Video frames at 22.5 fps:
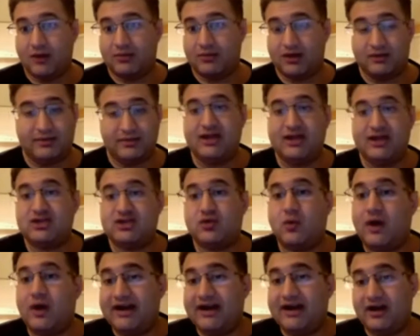and pay
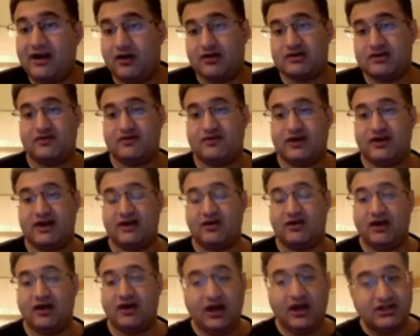$20 for a
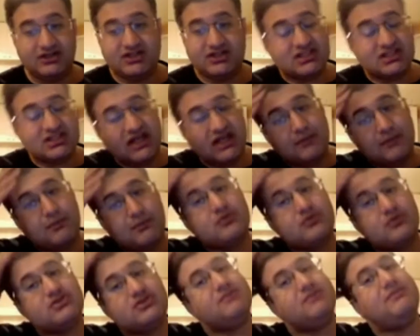haircut just like
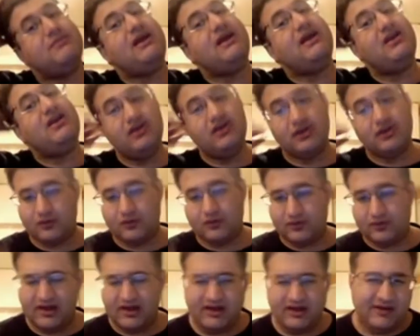most men do.